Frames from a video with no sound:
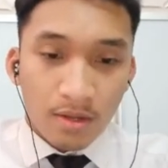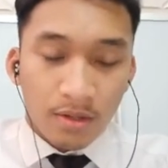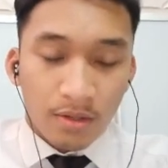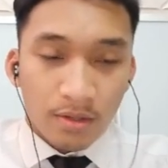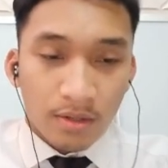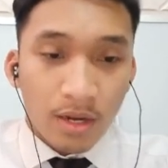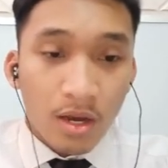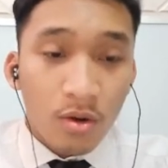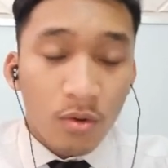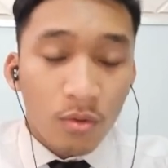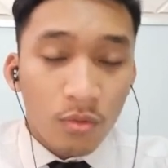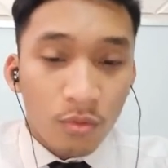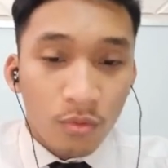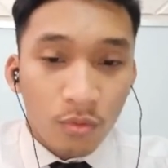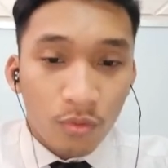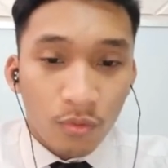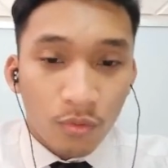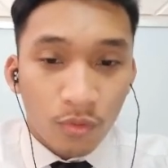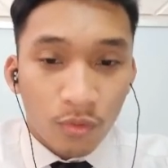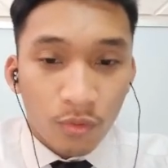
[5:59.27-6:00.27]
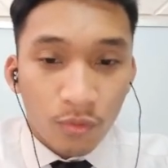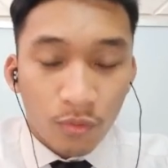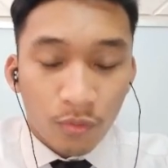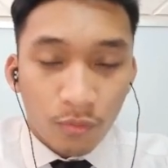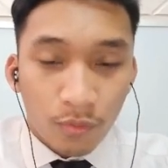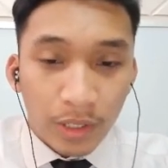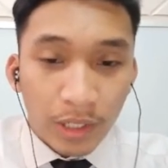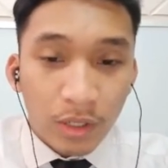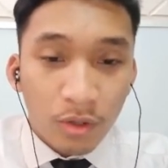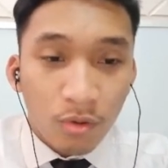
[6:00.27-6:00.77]
Now
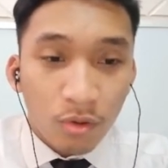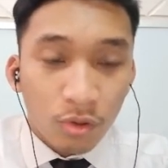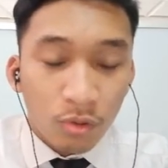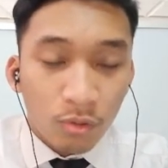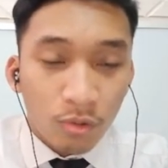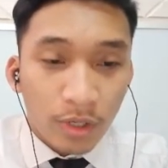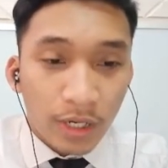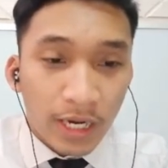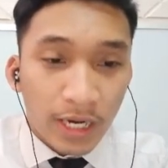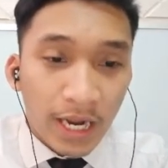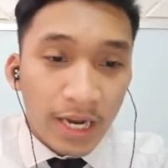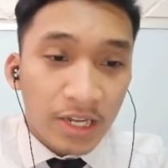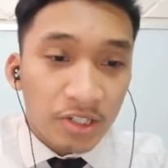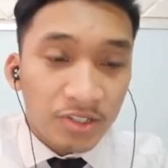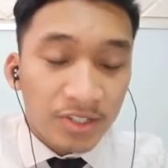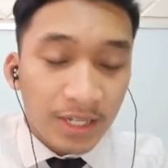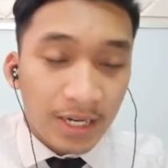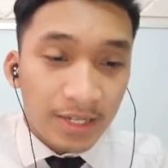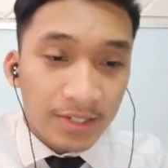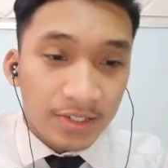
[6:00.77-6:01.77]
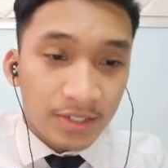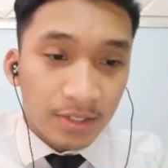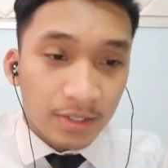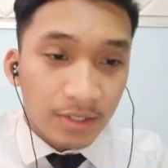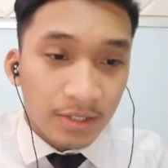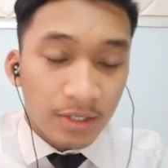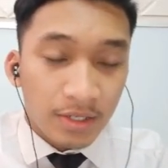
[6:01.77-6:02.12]
we go to another selection,